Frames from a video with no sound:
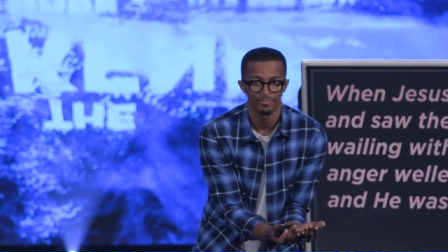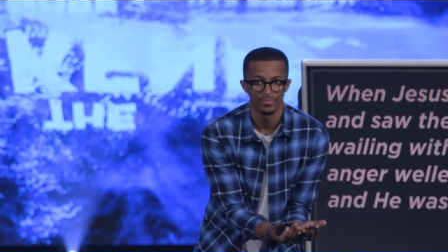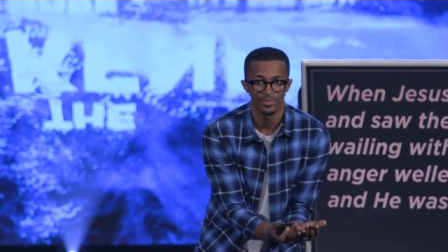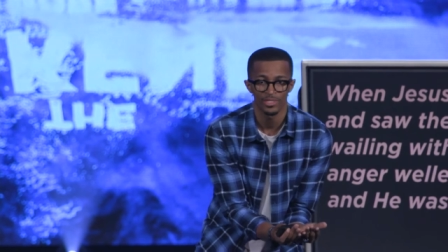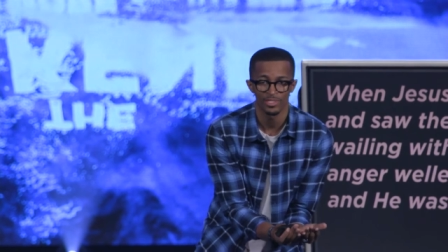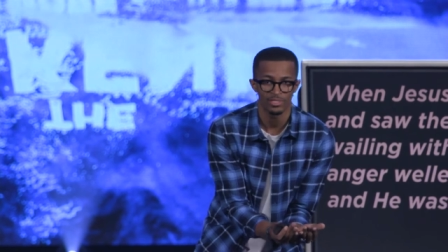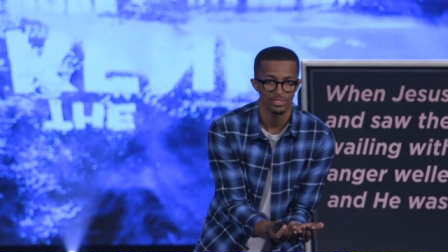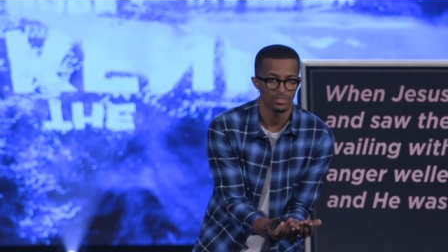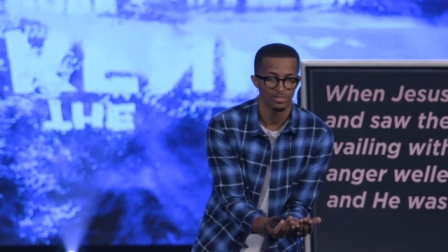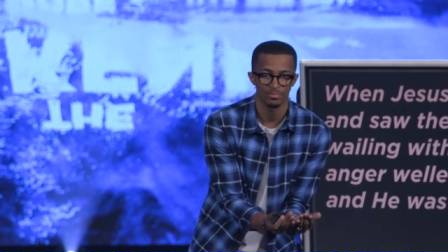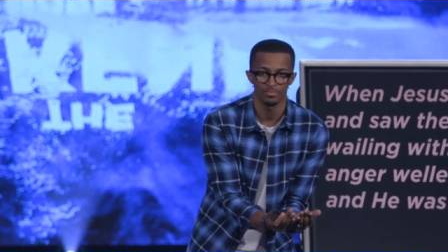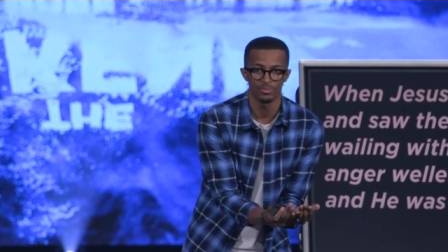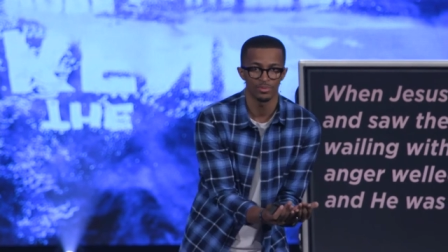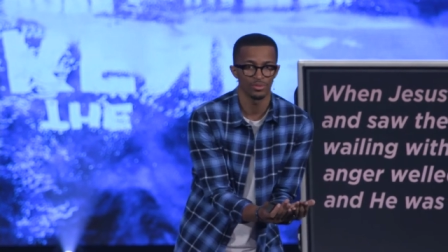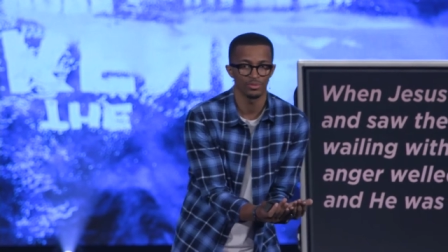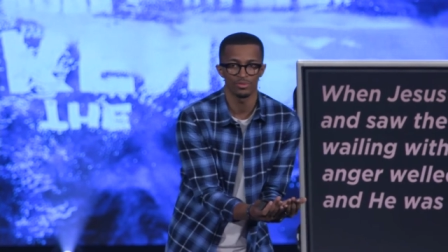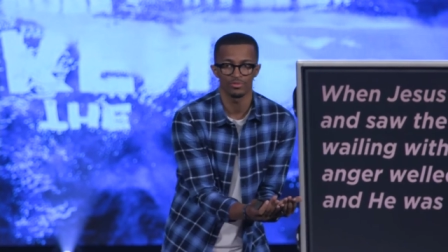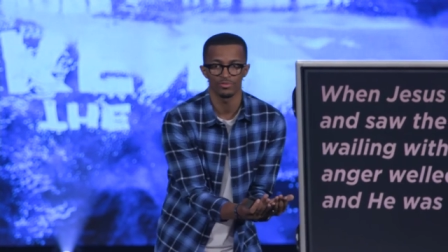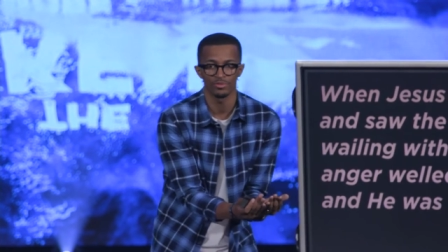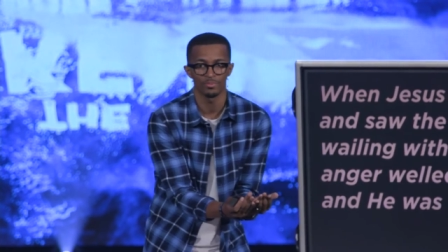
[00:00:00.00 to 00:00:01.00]
This is a
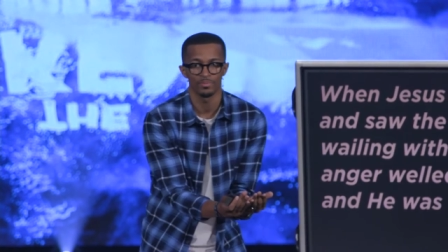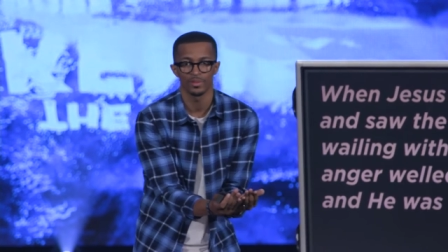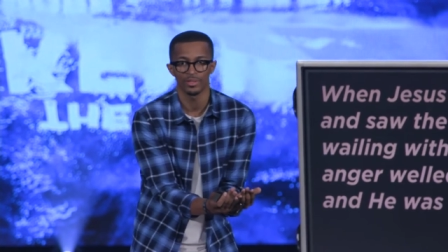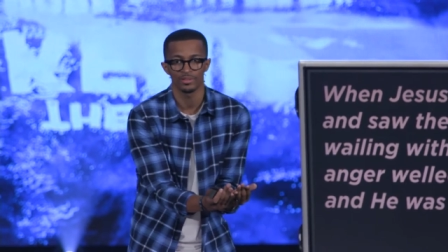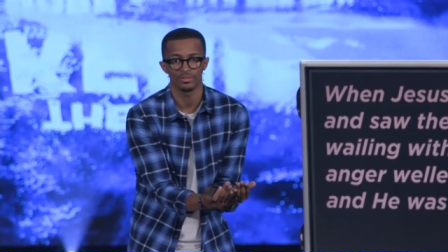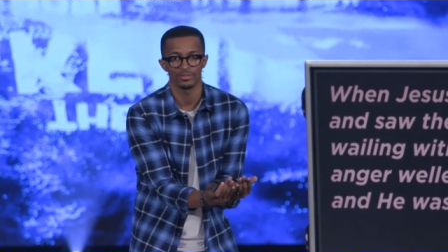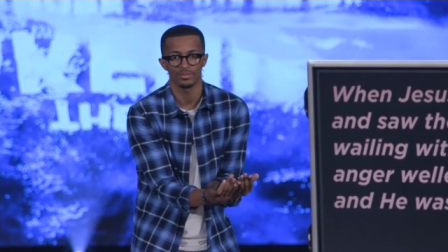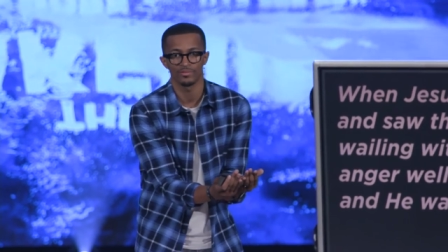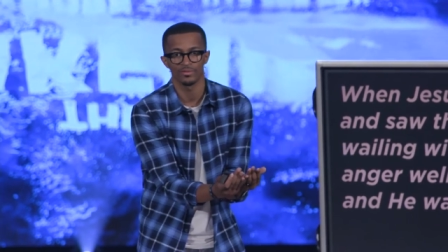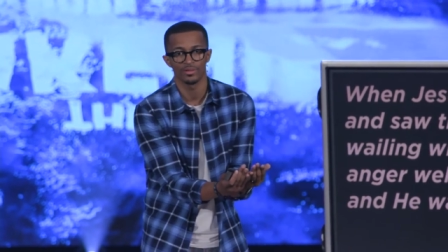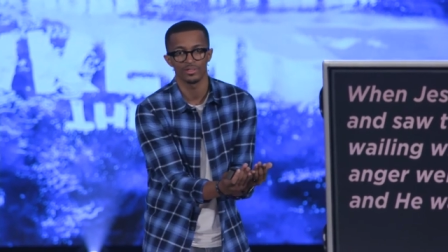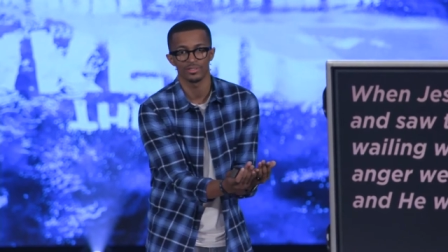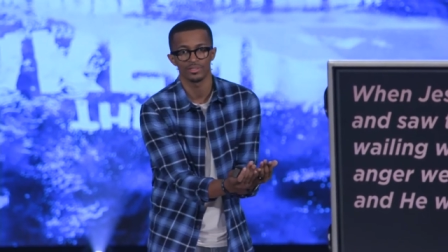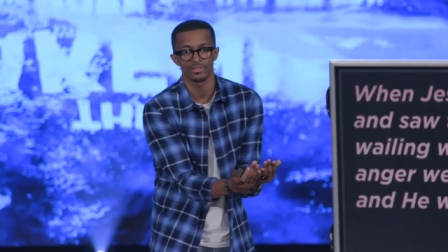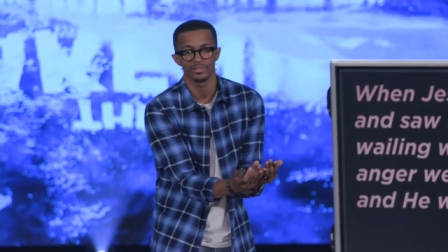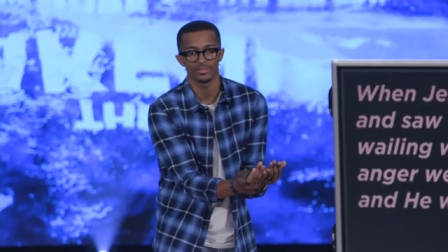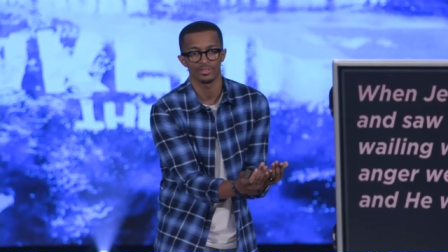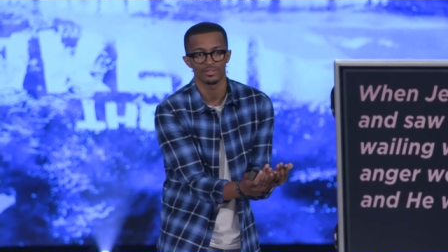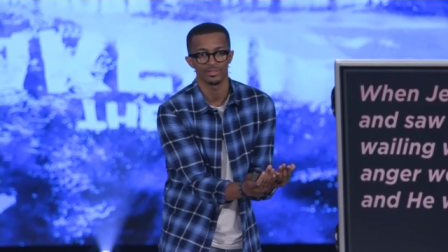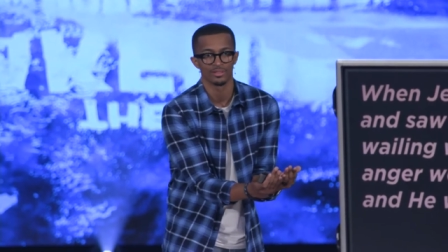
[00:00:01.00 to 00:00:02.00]
beautiful picture of our
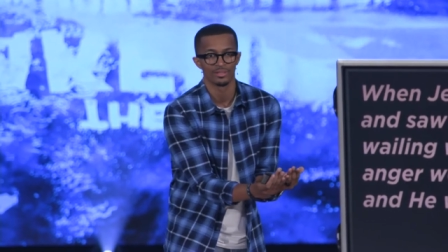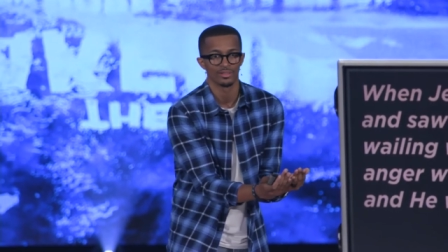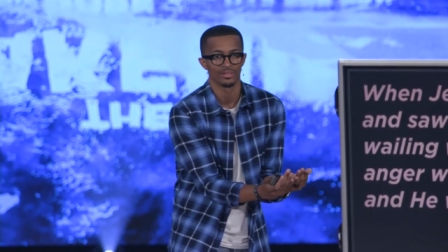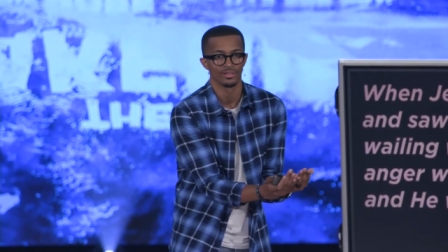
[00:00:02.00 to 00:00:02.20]
Jesus.